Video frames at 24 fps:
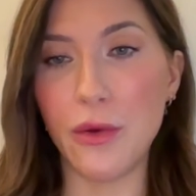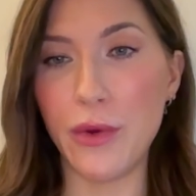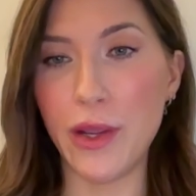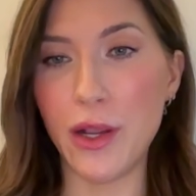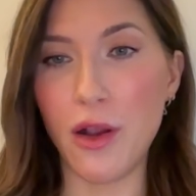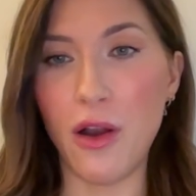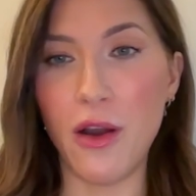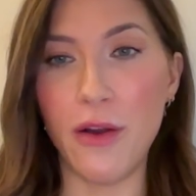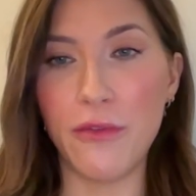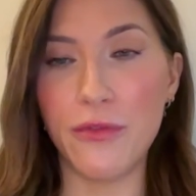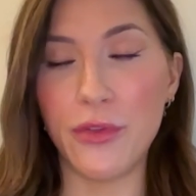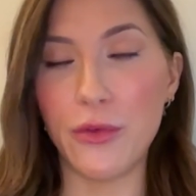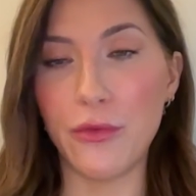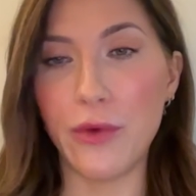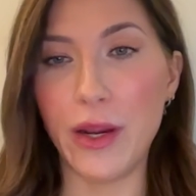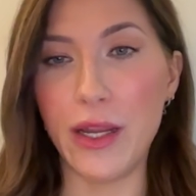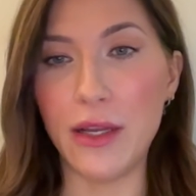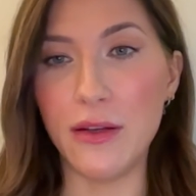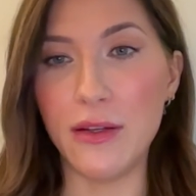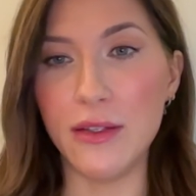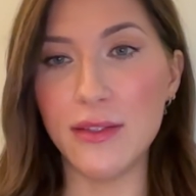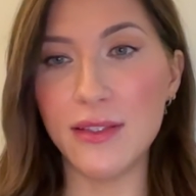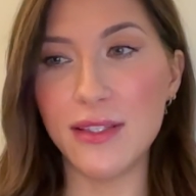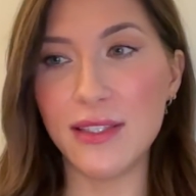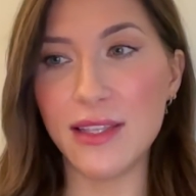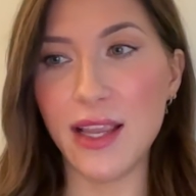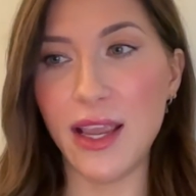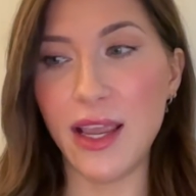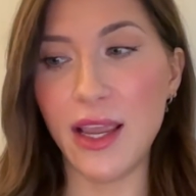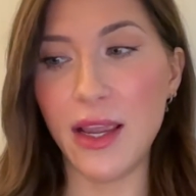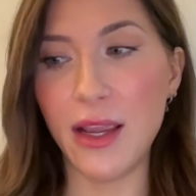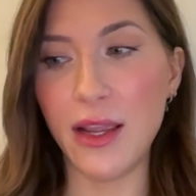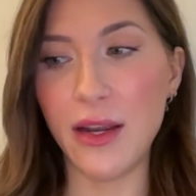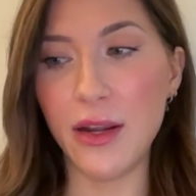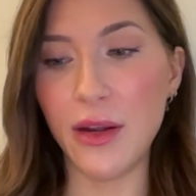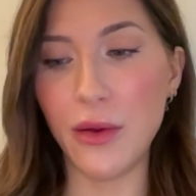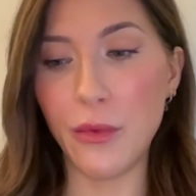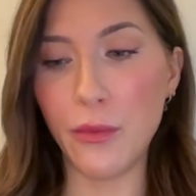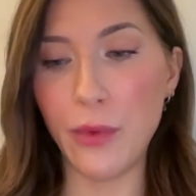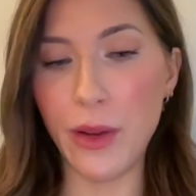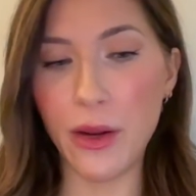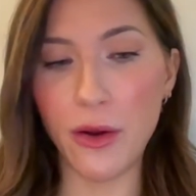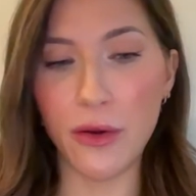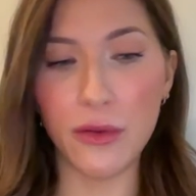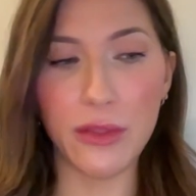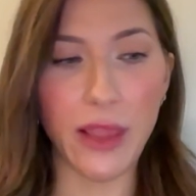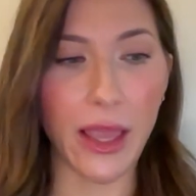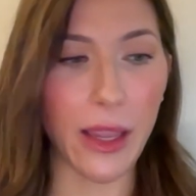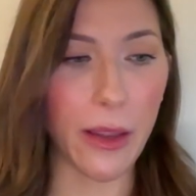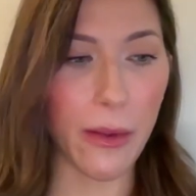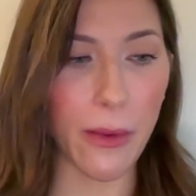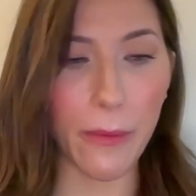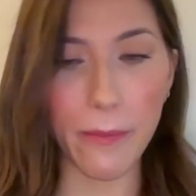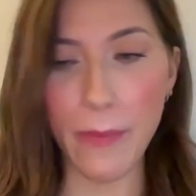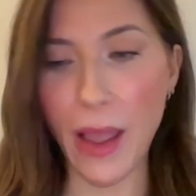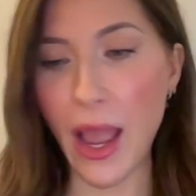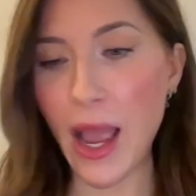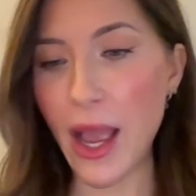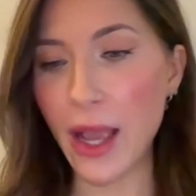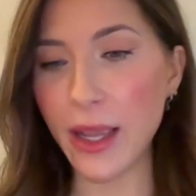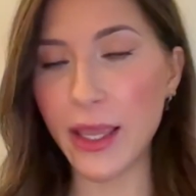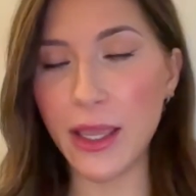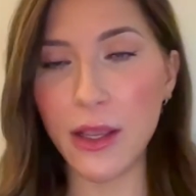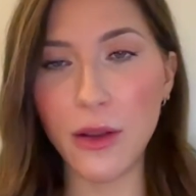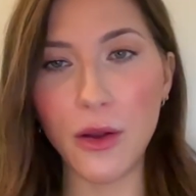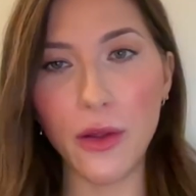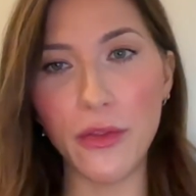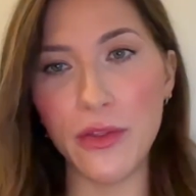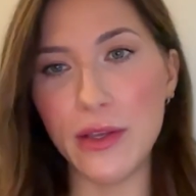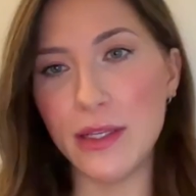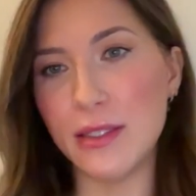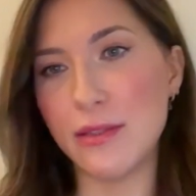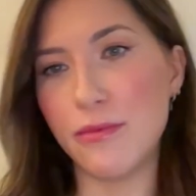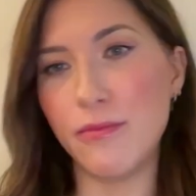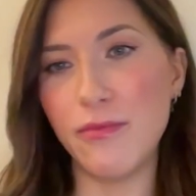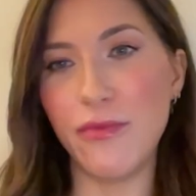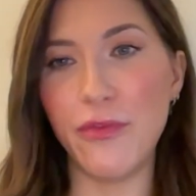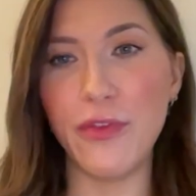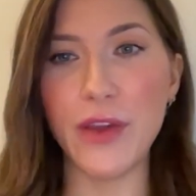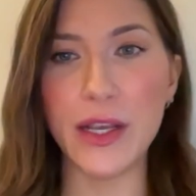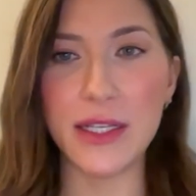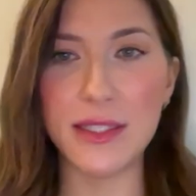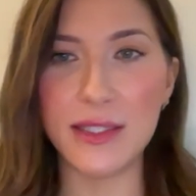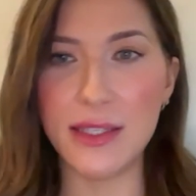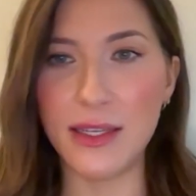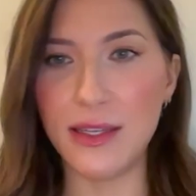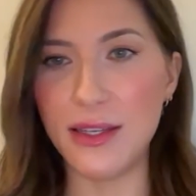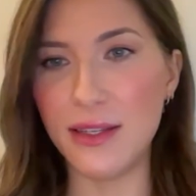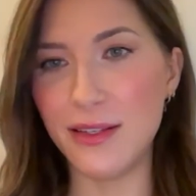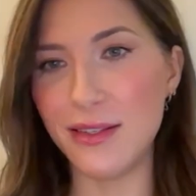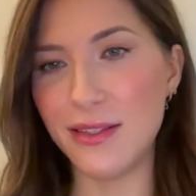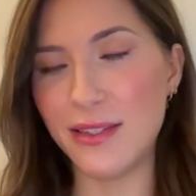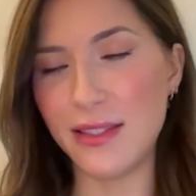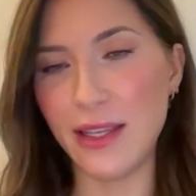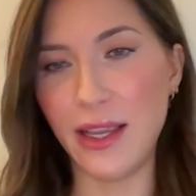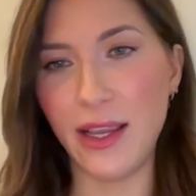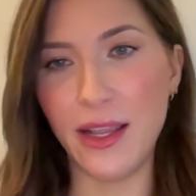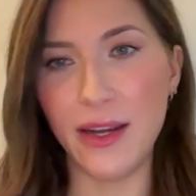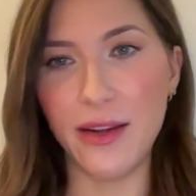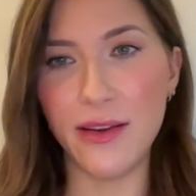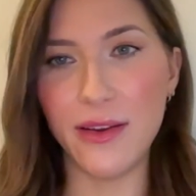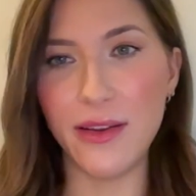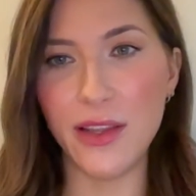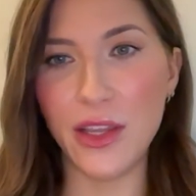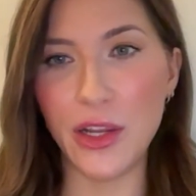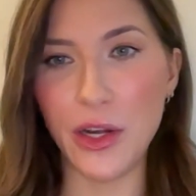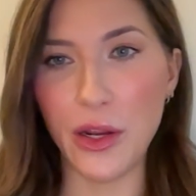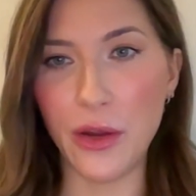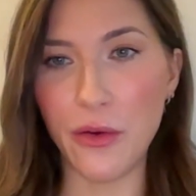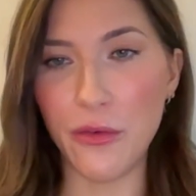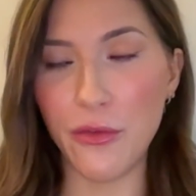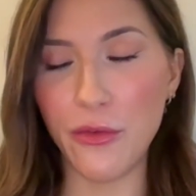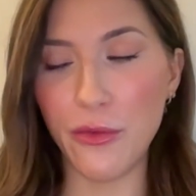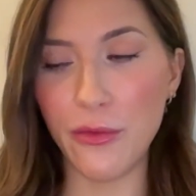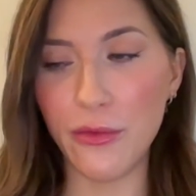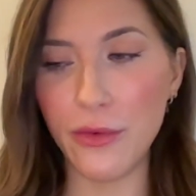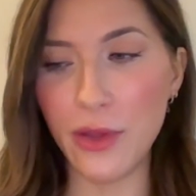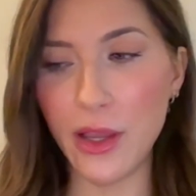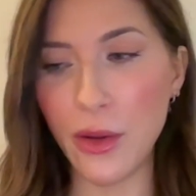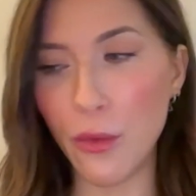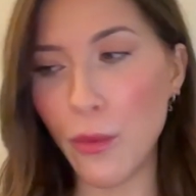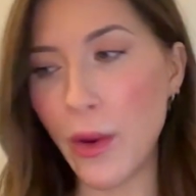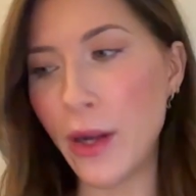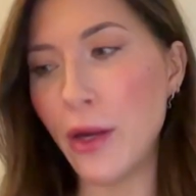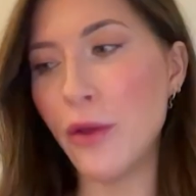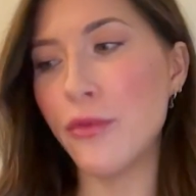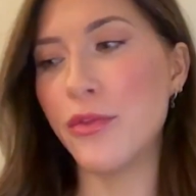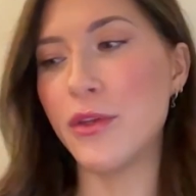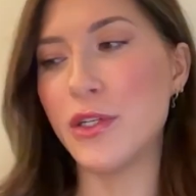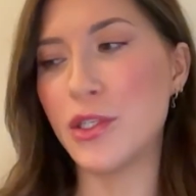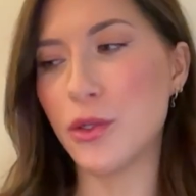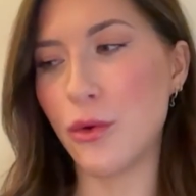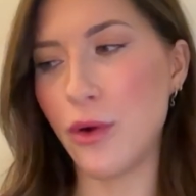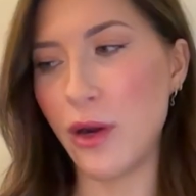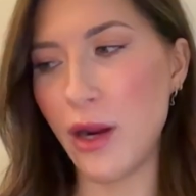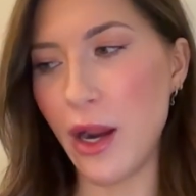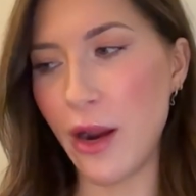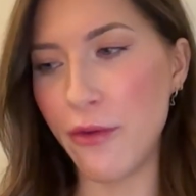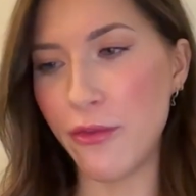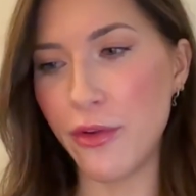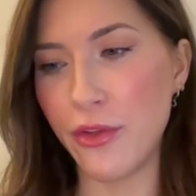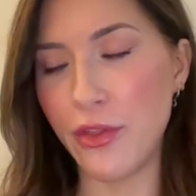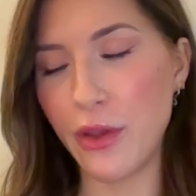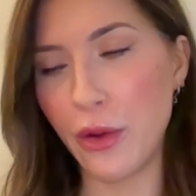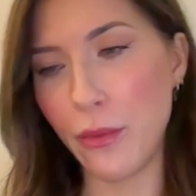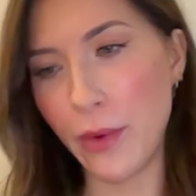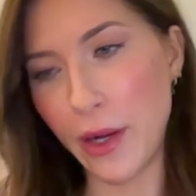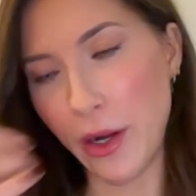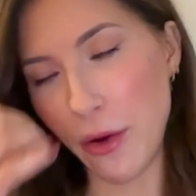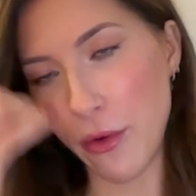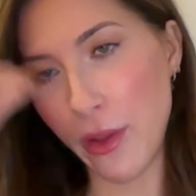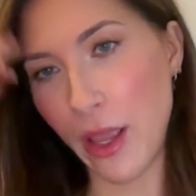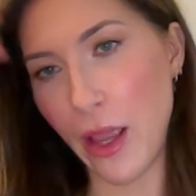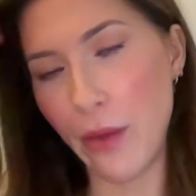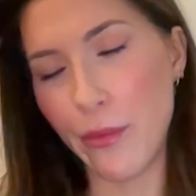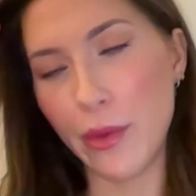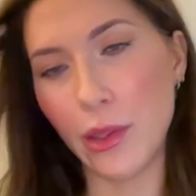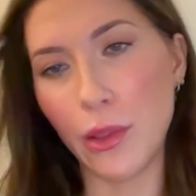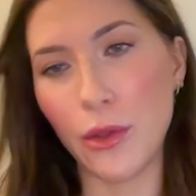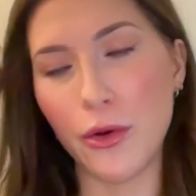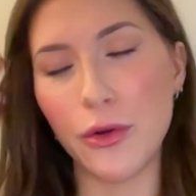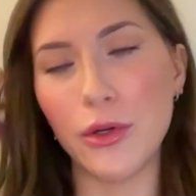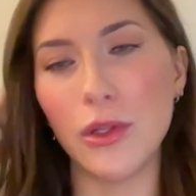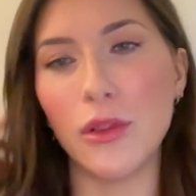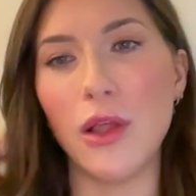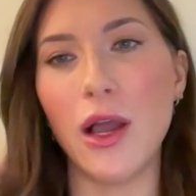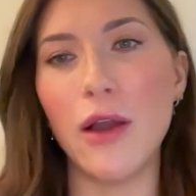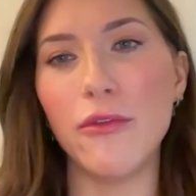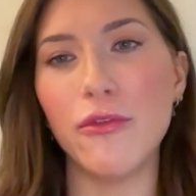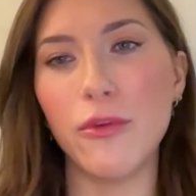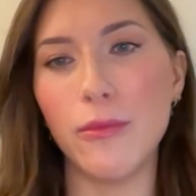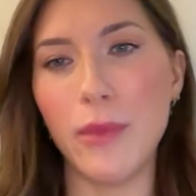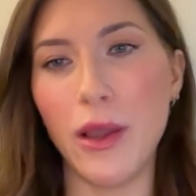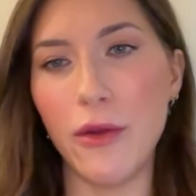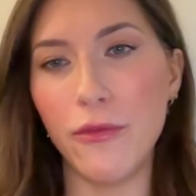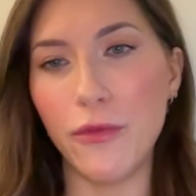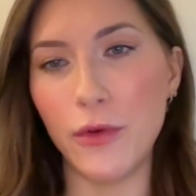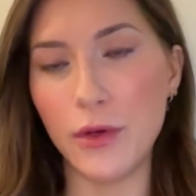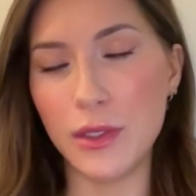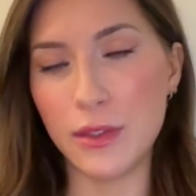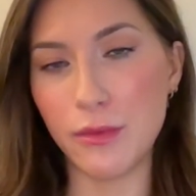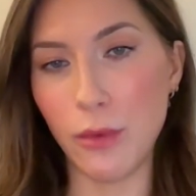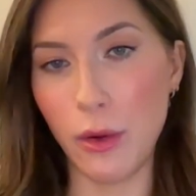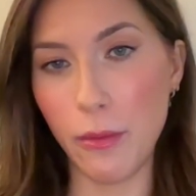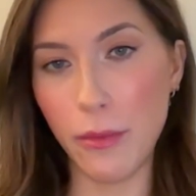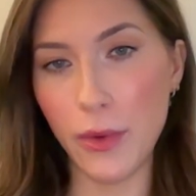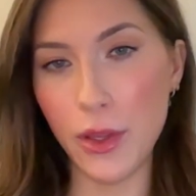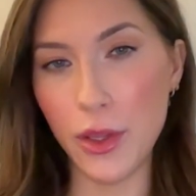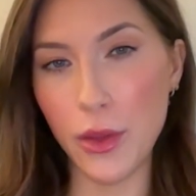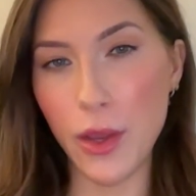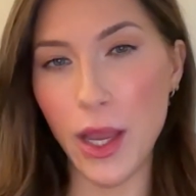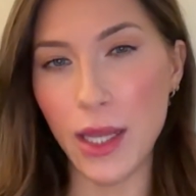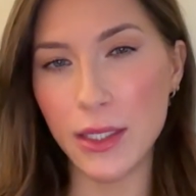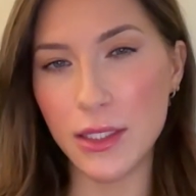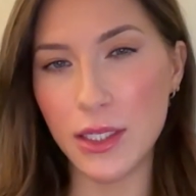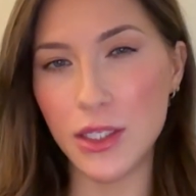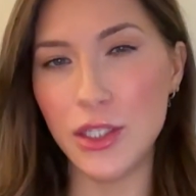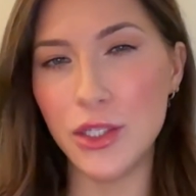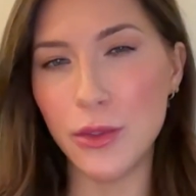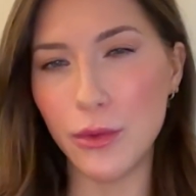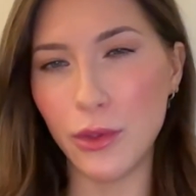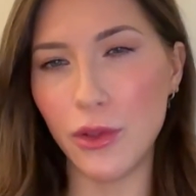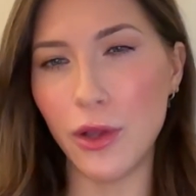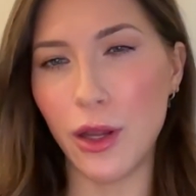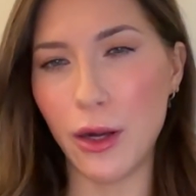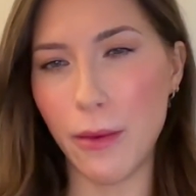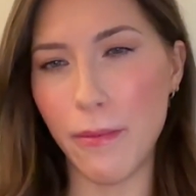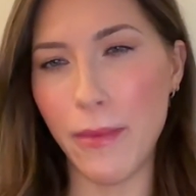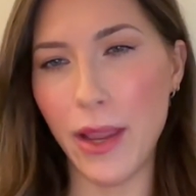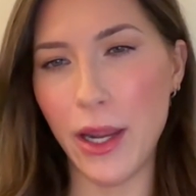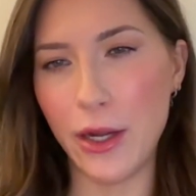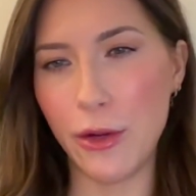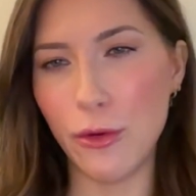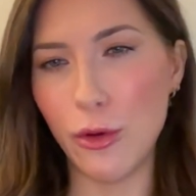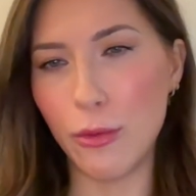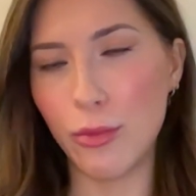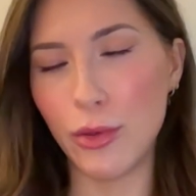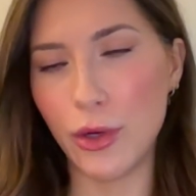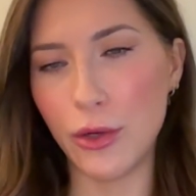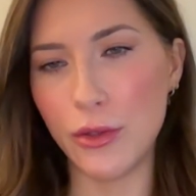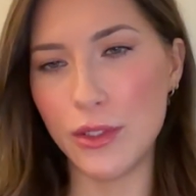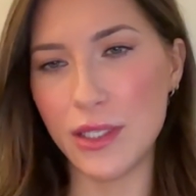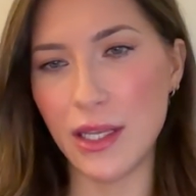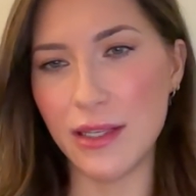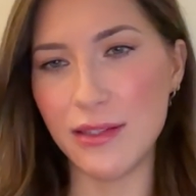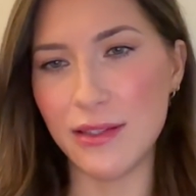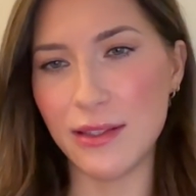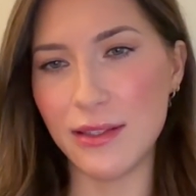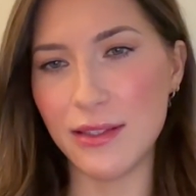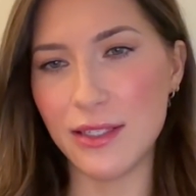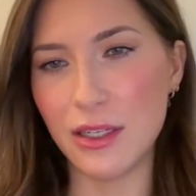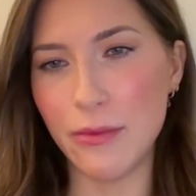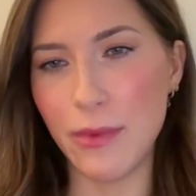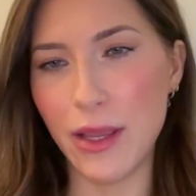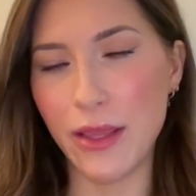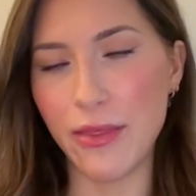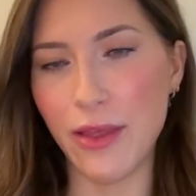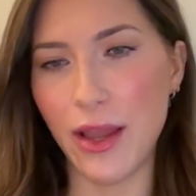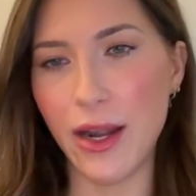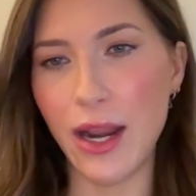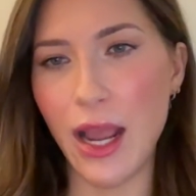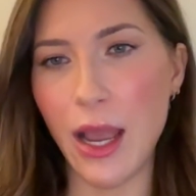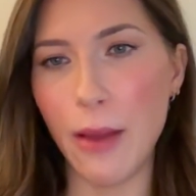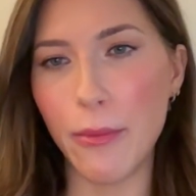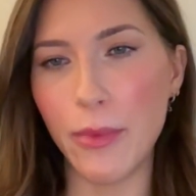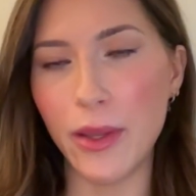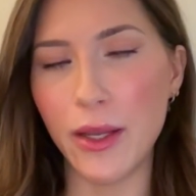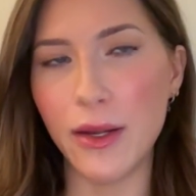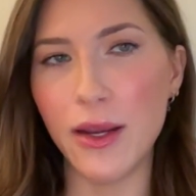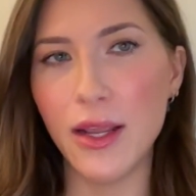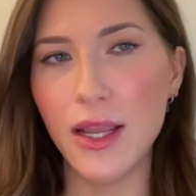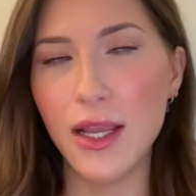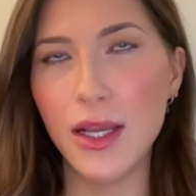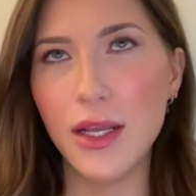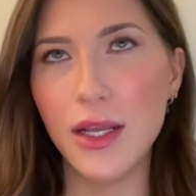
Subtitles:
going off the rails and we were like hacking all these fixes and it went out the door. Everything went okay. We learned a lot from that first one, but you had to do a lot of manual processes to make that happen.